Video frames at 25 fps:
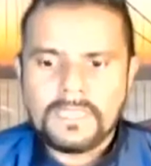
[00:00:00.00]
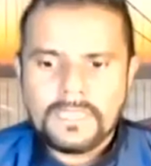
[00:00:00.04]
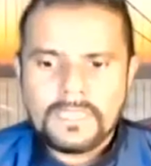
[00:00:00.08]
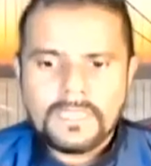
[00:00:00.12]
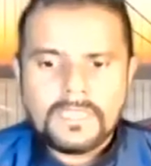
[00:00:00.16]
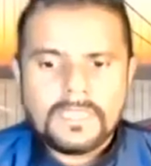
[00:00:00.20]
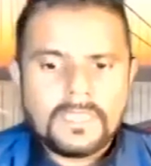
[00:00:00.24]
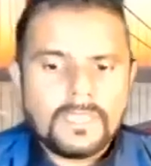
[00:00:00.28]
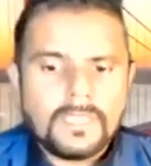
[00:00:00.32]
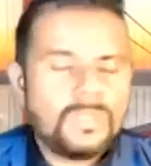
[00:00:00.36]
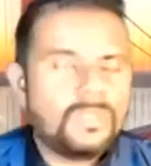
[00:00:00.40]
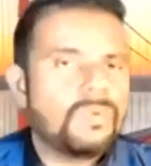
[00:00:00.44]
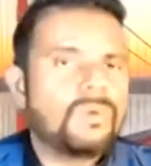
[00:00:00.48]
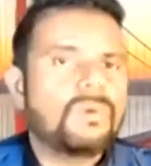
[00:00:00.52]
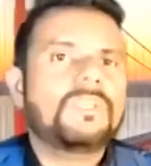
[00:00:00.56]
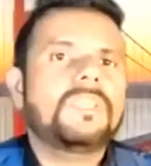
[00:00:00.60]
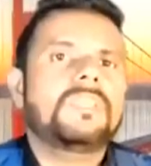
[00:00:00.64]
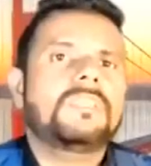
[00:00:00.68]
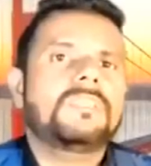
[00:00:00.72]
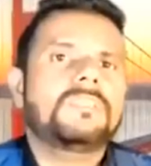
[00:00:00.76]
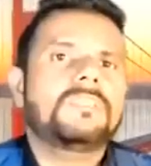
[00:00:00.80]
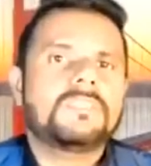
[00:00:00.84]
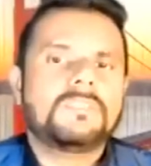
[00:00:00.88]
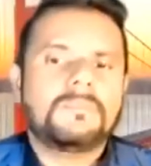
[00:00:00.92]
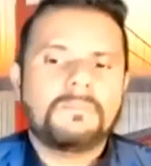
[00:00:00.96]
The
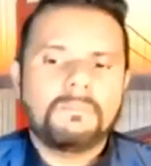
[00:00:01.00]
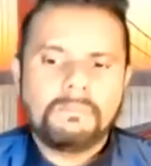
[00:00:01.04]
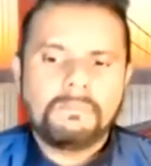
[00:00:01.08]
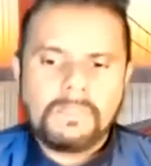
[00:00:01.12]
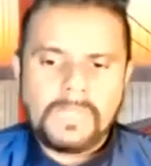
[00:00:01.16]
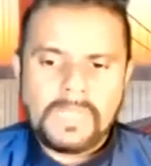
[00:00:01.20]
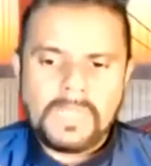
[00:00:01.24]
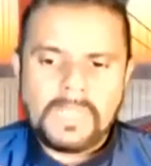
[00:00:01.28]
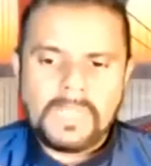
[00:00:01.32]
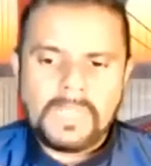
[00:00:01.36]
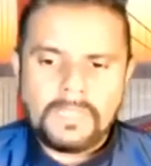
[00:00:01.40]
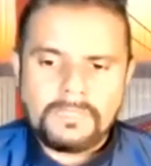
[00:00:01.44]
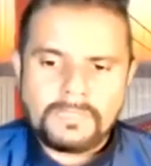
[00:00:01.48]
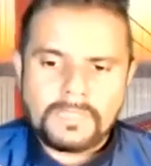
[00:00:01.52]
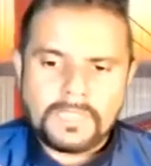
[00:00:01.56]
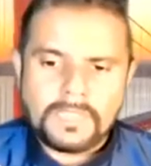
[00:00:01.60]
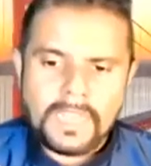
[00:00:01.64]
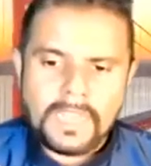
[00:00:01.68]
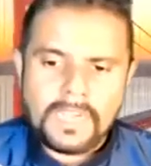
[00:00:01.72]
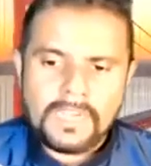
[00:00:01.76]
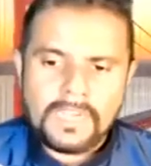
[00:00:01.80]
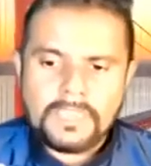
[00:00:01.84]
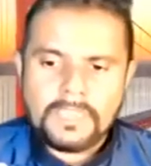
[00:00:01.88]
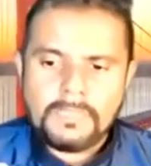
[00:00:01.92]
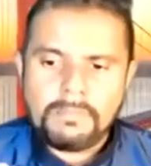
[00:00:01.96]
yogis believes the
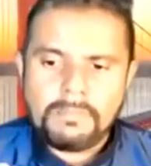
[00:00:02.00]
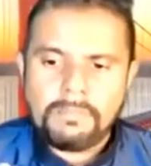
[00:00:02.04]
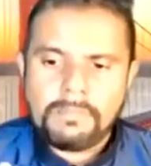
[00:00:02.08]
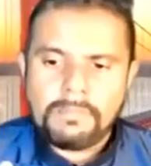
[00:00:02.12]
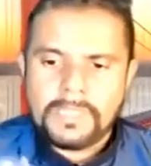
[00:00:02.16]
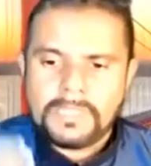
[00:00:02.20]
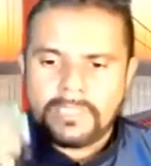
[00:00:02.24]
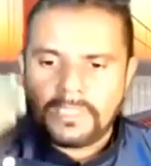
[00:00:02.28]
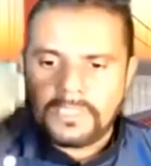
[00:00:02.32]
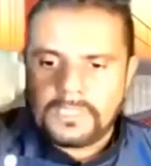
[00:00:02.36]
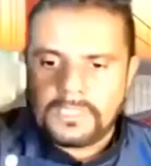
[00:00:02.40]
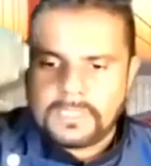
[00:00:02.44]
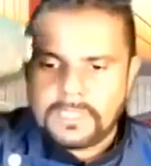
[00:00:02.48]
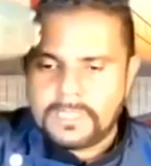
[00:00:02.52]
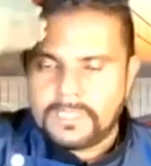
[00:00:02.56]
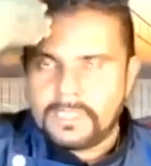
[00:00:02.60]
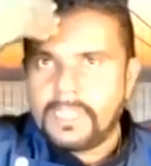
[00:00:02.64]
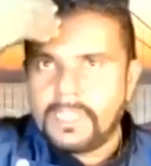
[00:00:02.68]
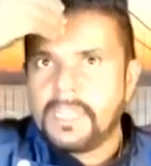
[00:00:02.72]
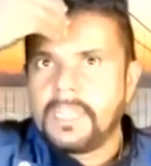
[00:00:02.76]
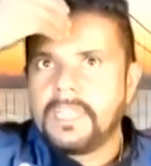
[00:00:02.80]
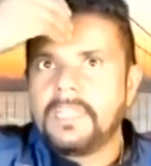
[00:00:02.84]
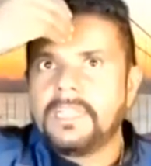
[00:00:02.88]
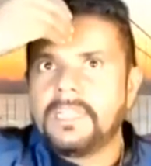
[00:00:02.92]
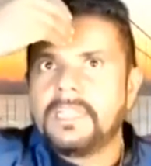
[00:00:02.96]
energy passage that
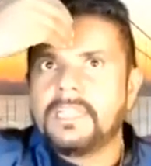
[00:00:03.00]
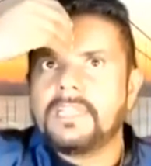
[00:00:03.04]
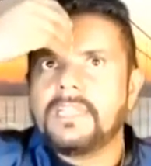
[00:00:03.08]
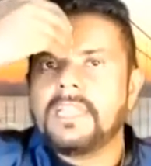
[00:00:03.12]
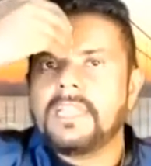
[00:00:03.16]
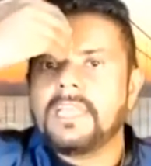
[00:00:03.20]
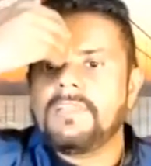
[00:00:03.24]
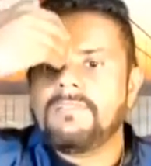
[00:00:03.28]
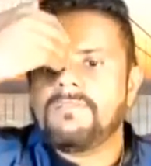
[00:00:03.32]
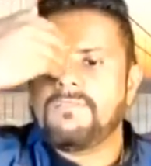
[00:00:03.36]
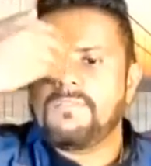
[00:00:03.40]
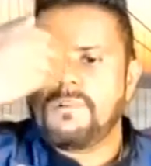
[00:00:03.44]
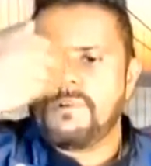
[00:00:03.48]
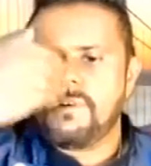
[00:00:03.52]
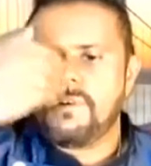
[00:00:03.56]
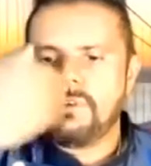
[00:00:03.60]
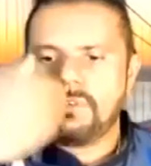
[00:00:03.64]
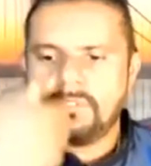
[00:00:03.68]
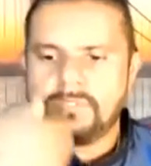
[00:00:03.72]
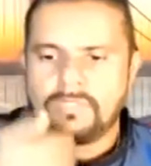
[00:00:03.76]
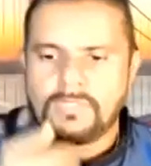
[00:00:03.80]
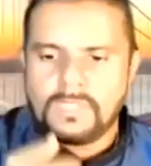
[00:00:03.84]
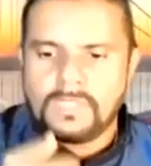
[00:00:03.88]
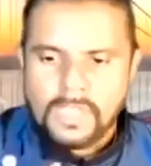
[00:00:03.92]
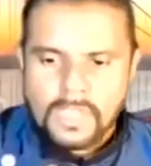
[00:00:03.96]
carry the life force